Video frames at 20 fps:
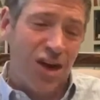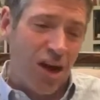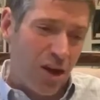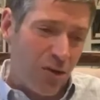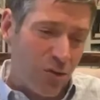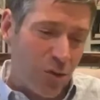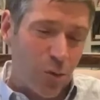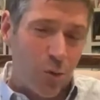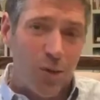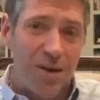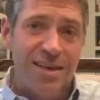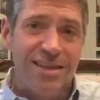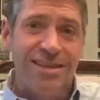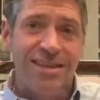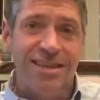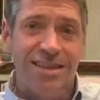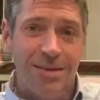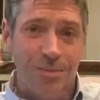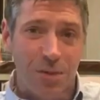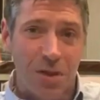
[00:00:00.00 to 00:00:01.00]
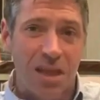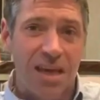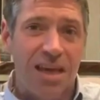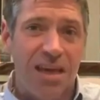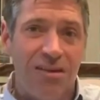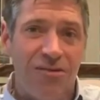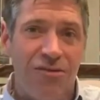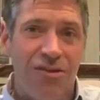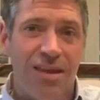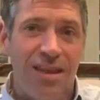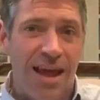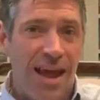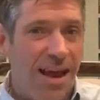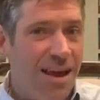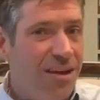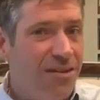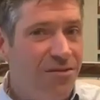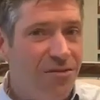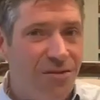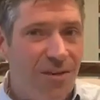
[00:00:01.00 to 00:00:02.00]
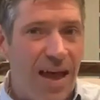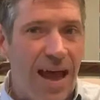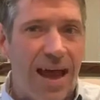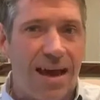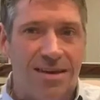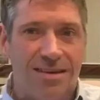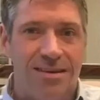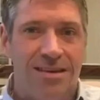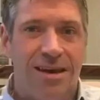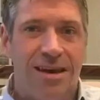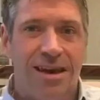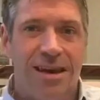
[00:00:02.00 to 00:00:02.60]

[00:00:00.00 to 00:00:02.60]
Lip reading: of the reason to believe that in fact